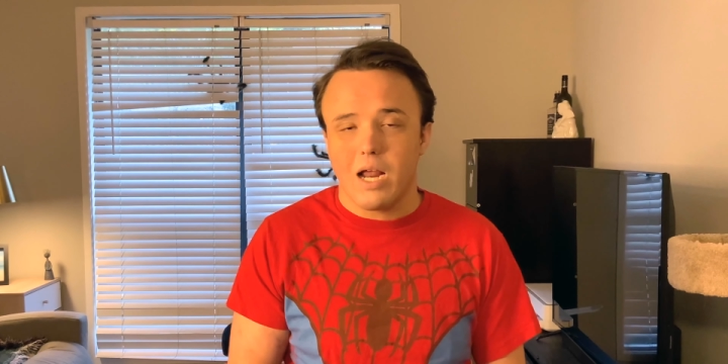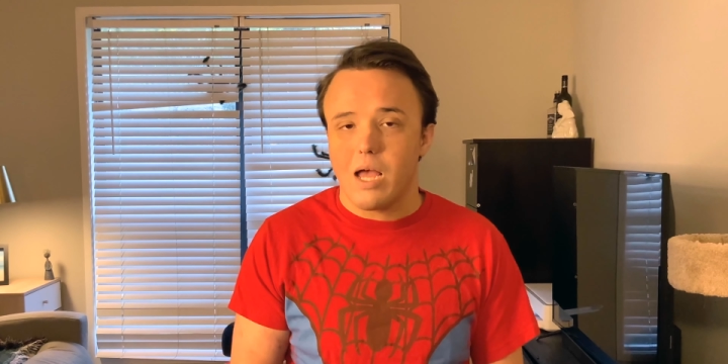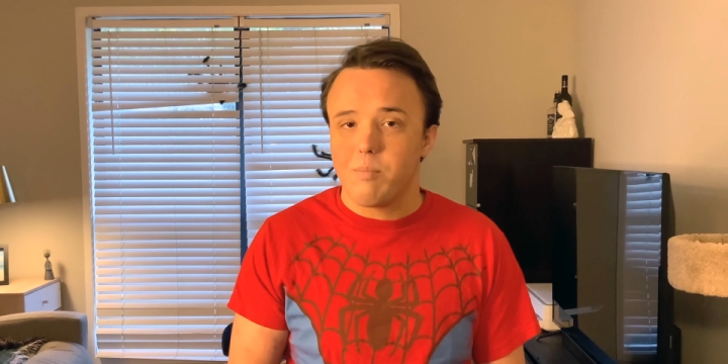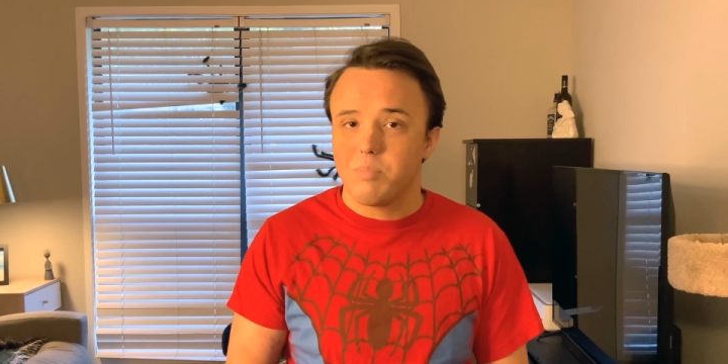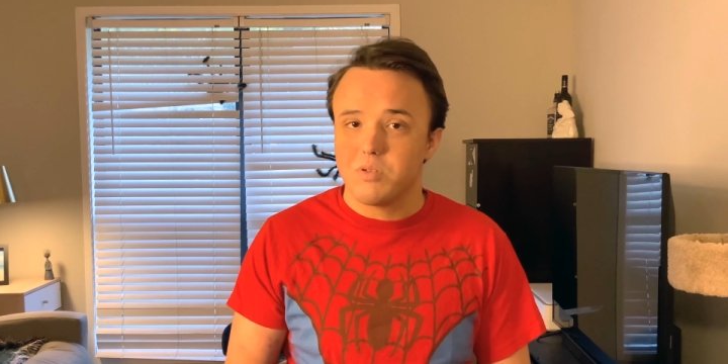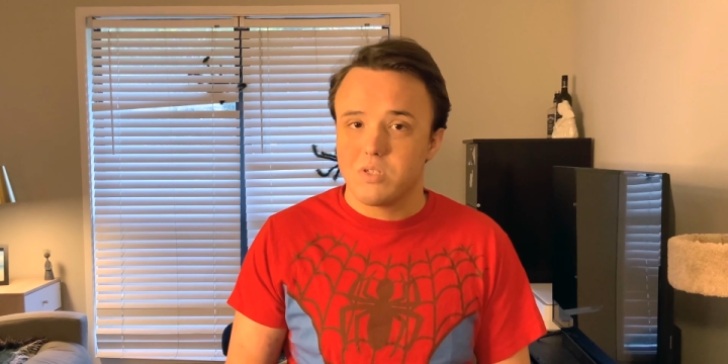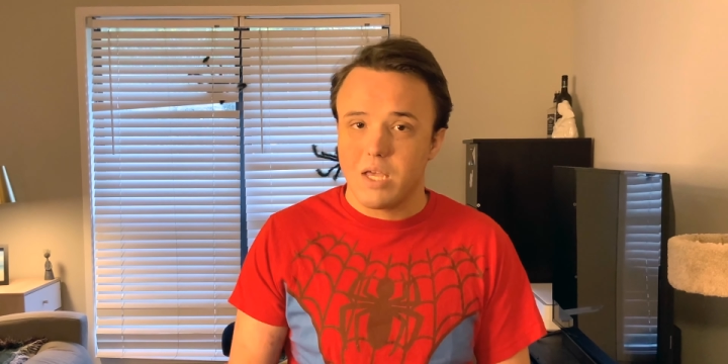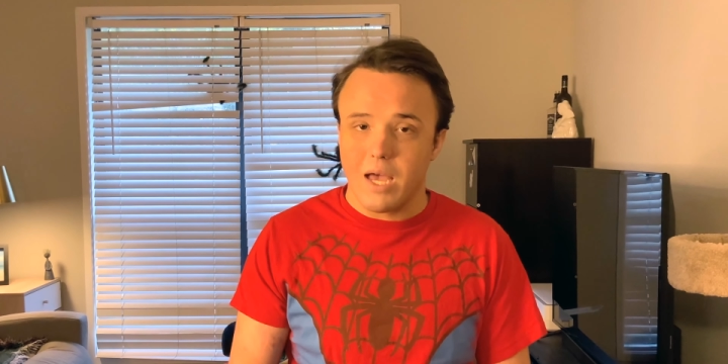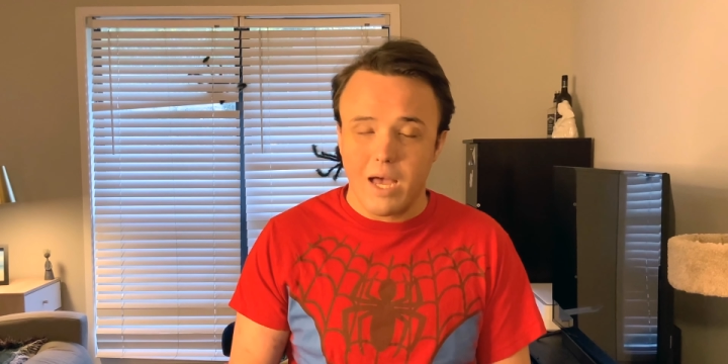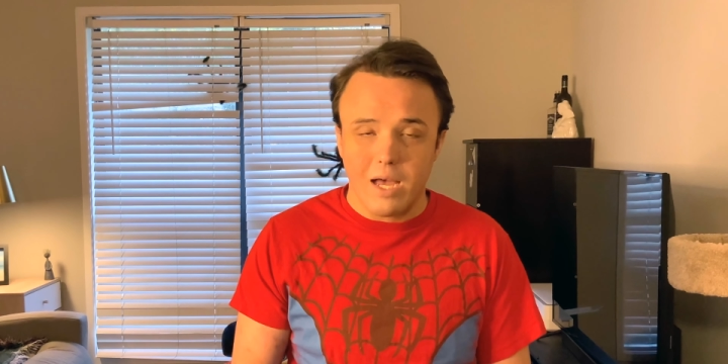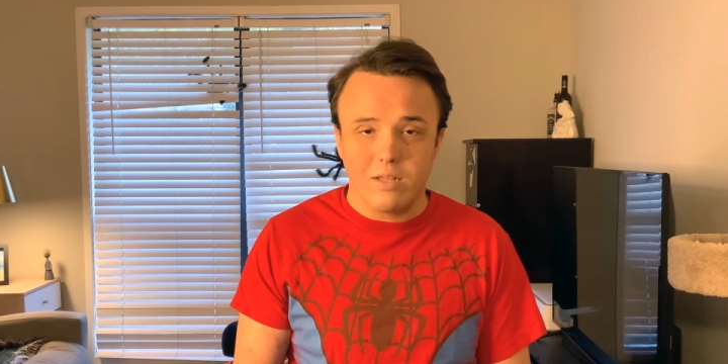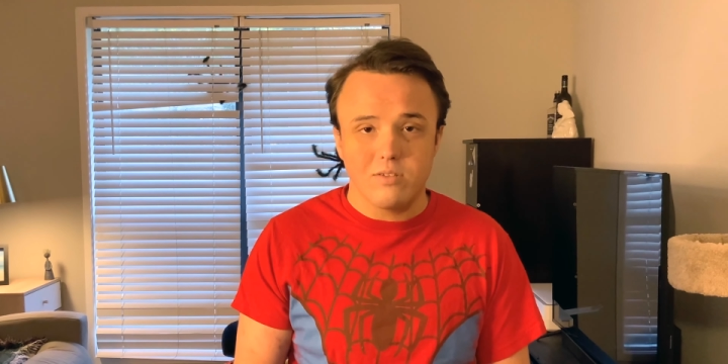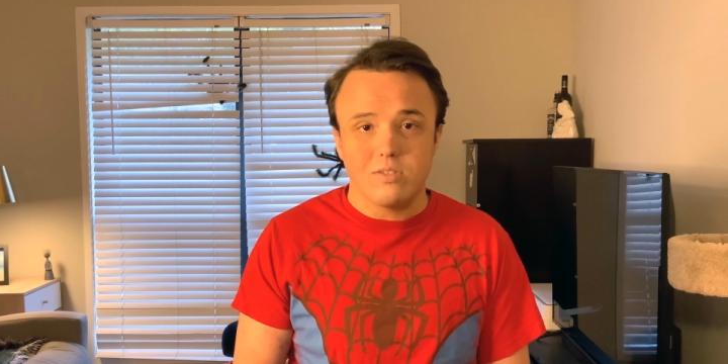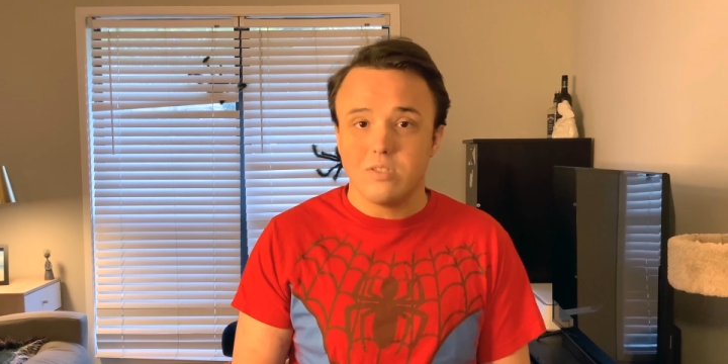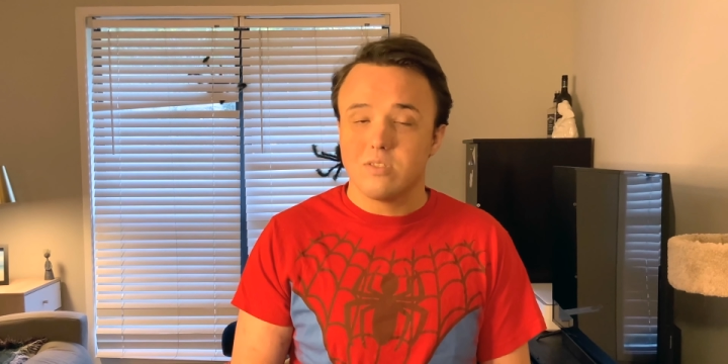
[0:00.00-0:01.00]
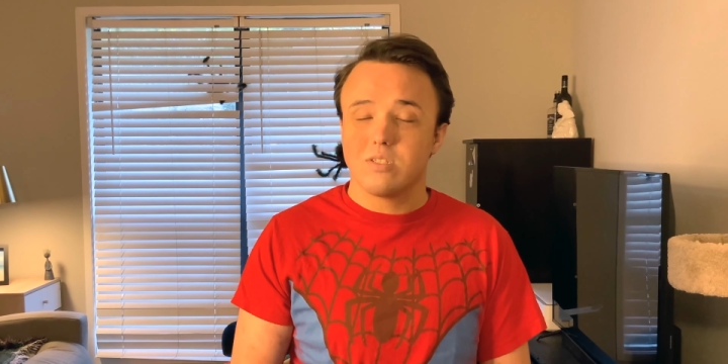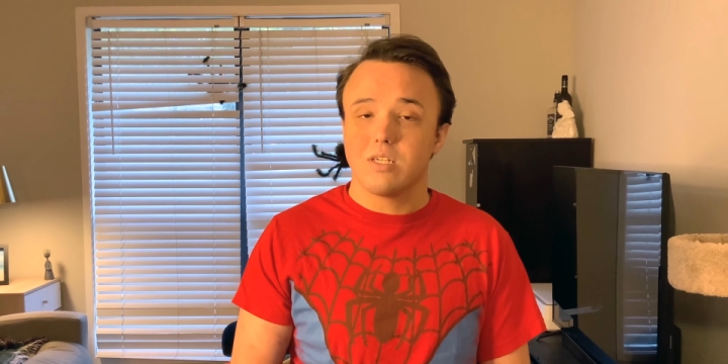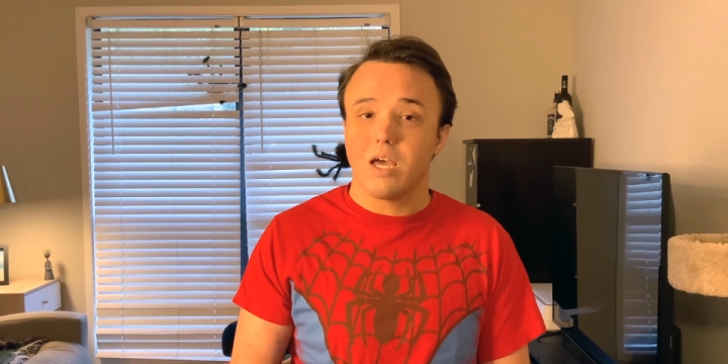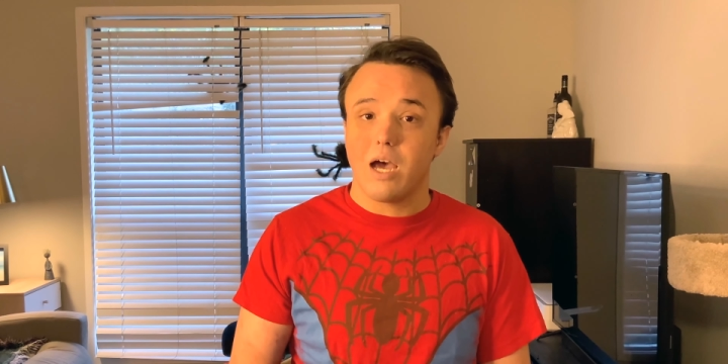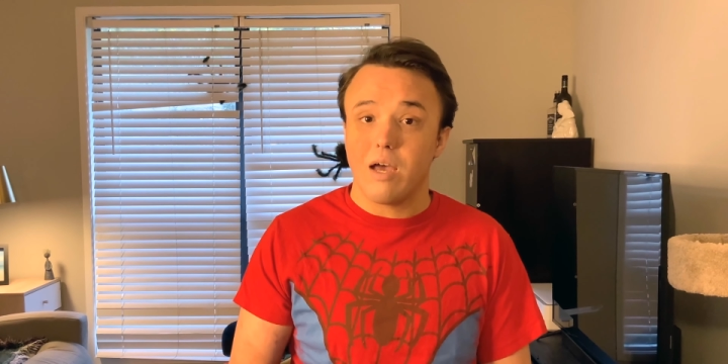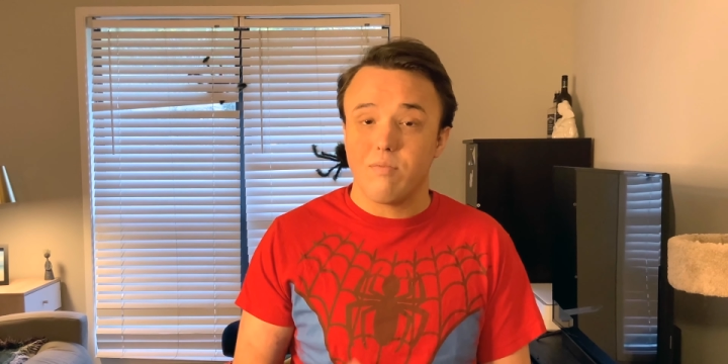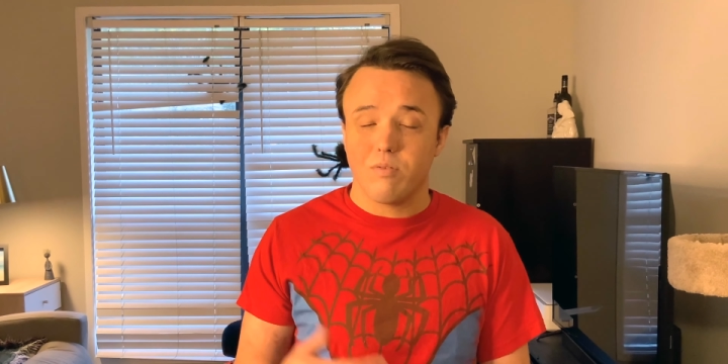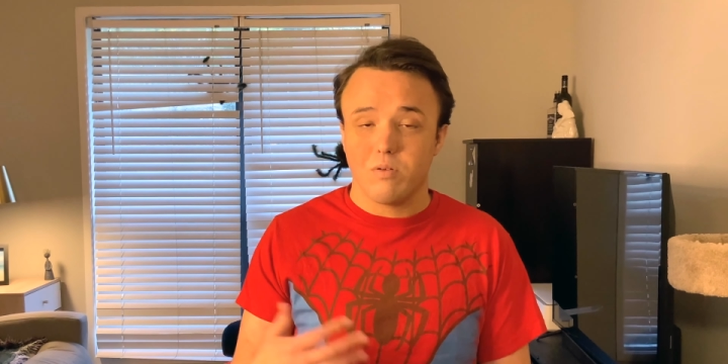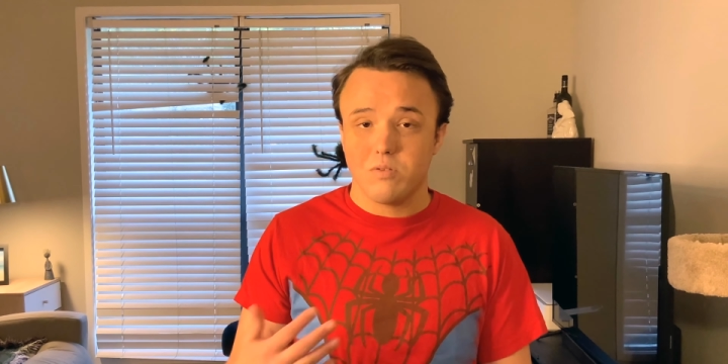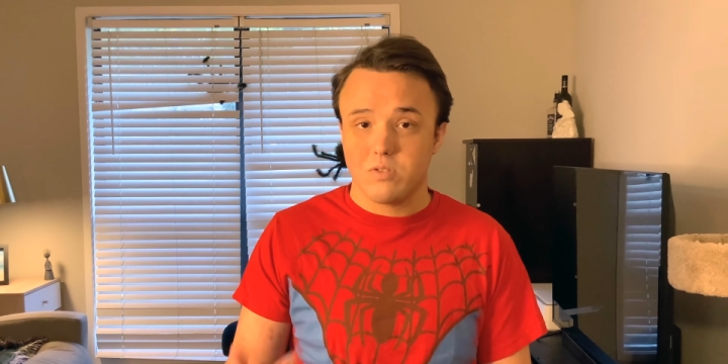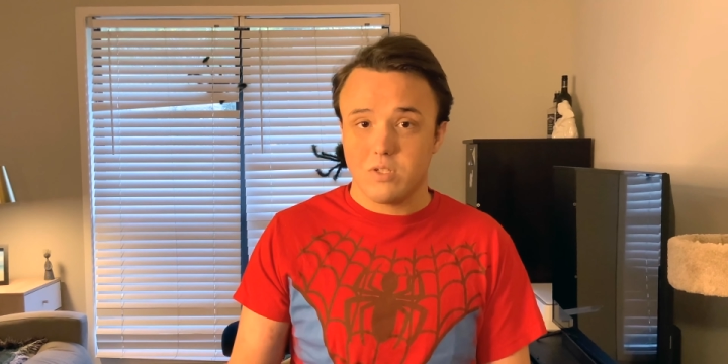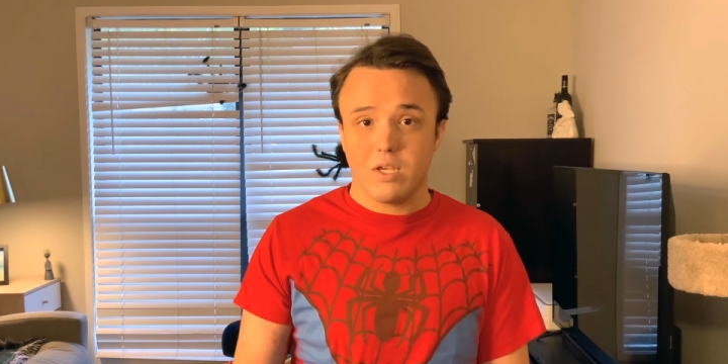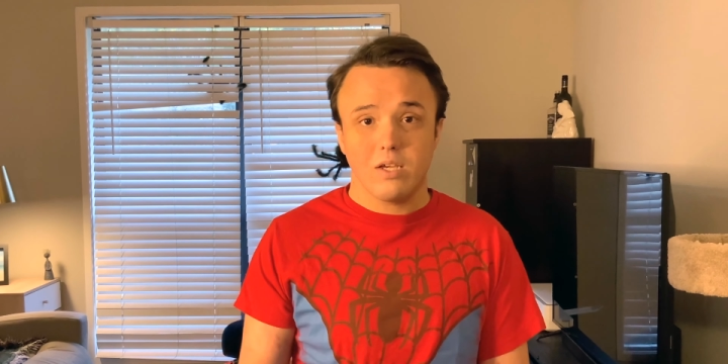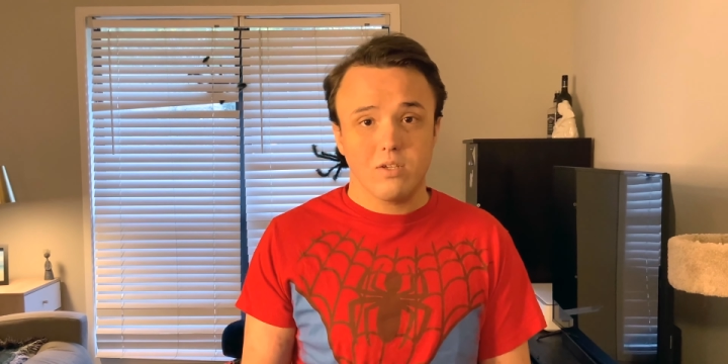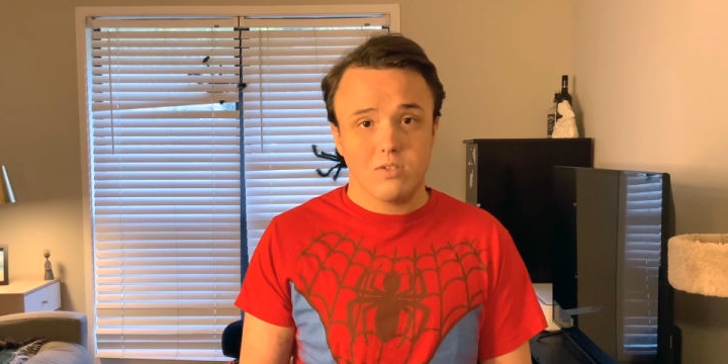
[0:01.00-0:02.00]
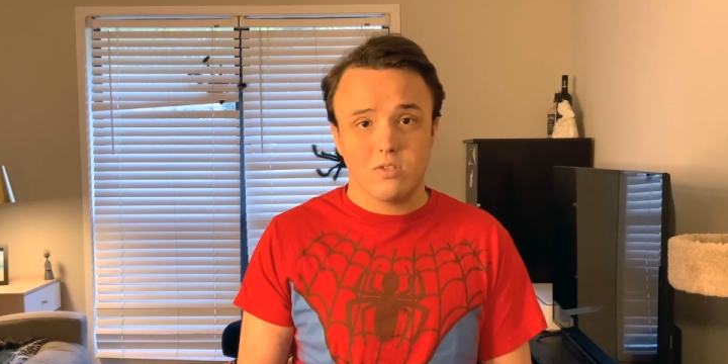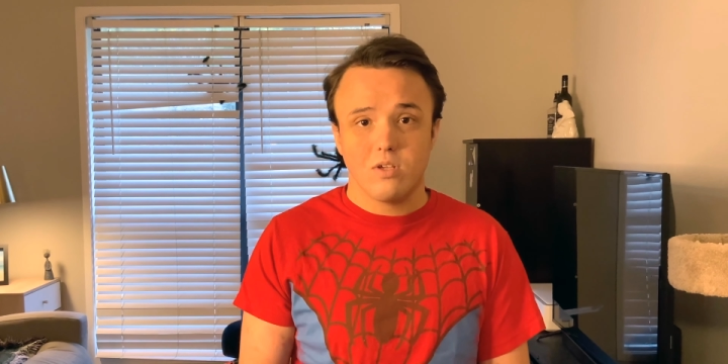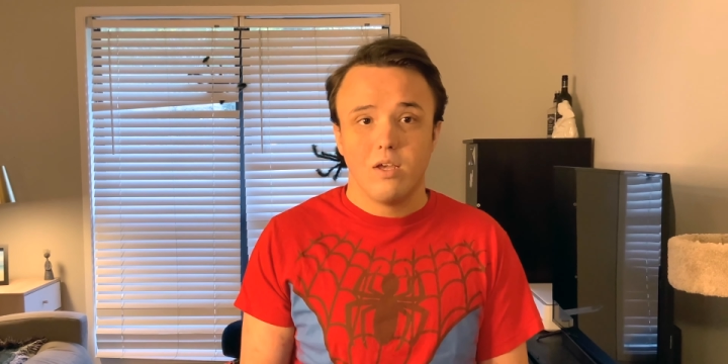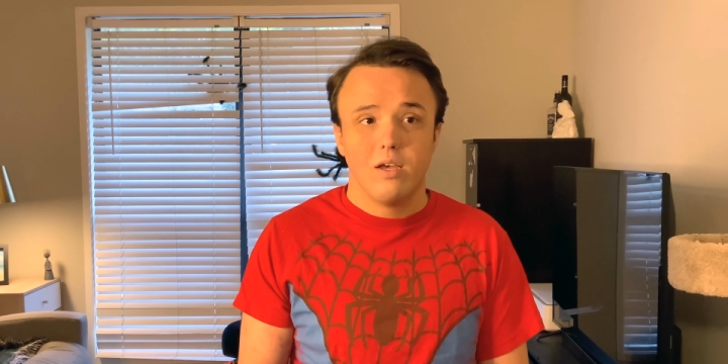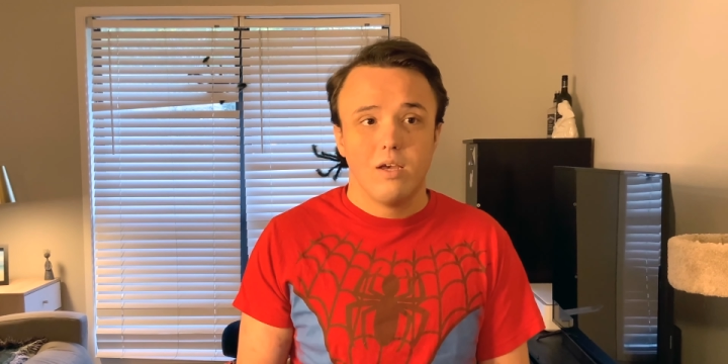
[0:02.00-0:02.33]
Apple's had since the iPhone 6,